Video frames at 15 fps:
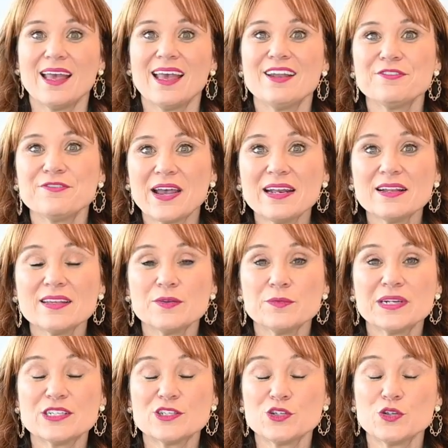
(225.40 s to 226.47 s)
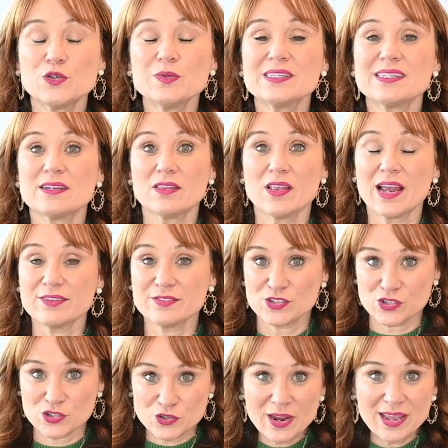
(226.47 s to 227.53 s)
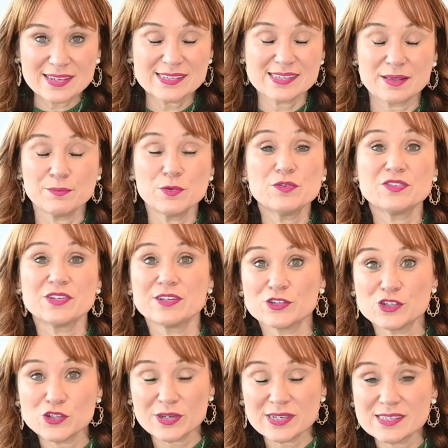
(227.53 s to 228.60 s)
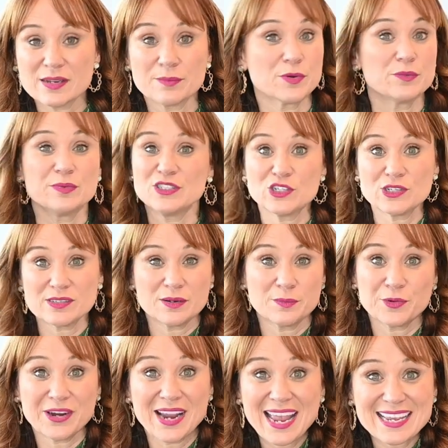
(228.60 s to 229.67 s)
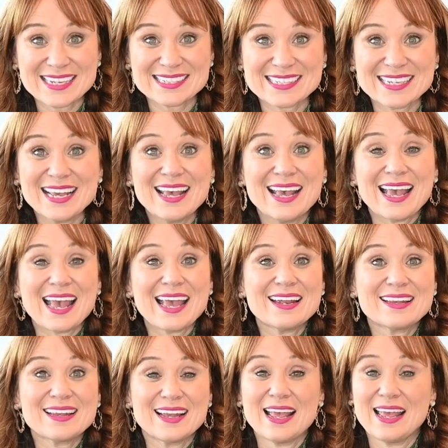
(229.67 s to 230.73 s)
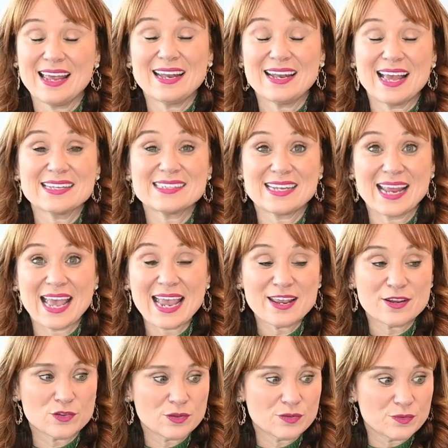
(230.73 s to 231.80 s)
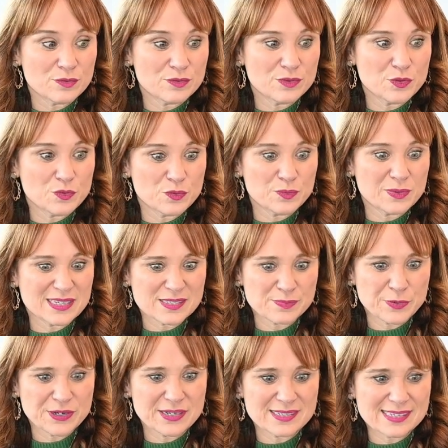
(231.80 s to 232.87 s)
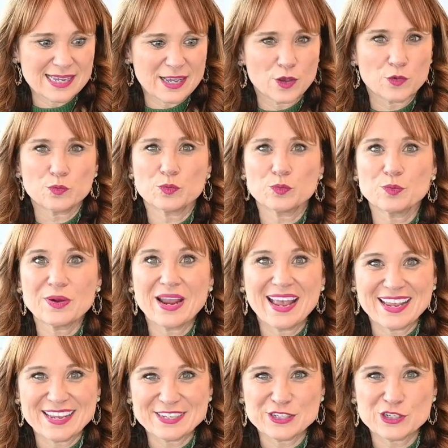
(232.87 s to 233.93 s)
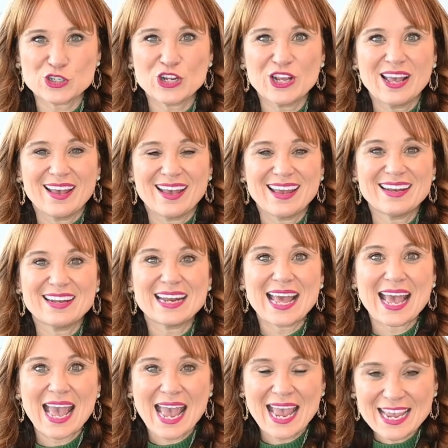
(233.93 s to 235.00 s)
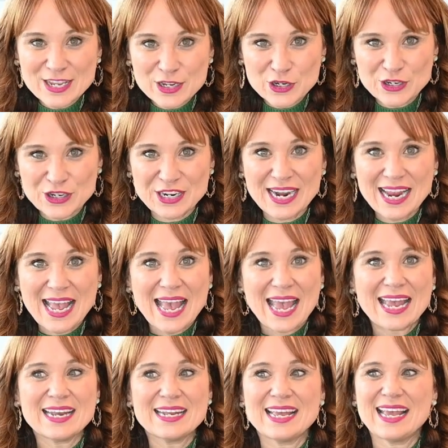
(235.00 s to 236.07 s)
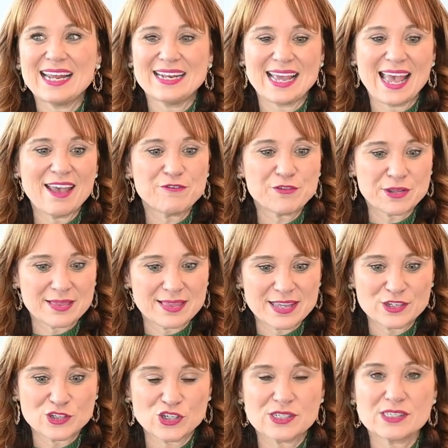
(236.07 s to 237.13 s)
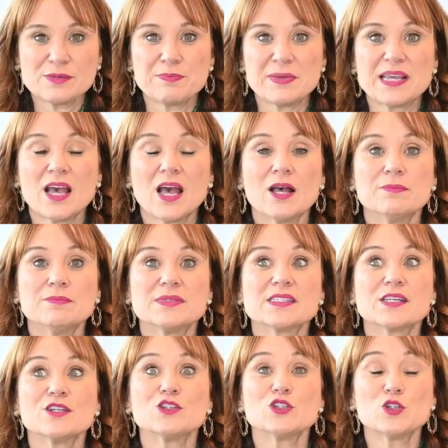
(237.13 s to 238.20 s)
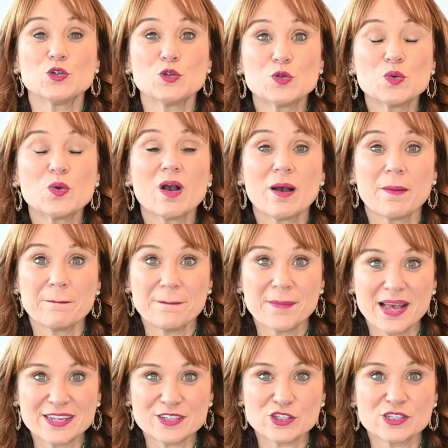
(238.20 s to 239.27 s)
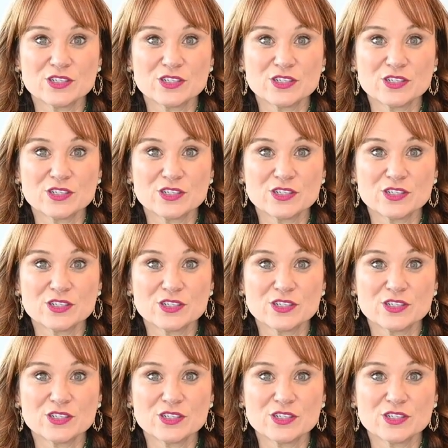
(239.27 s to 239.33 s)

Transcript: And finally, when a 2 is in a lot of stress, they move to their stress number, which is number 8. And as an 8, you experience like a rage and an anger, and everything just becomes too much.